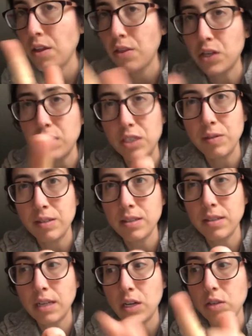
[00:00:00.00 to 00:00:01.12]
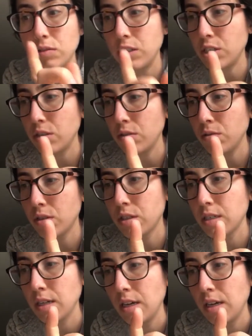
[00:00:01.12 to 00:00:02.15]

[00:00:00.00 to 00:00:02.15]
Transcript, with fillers: 32 ounces of celery juice,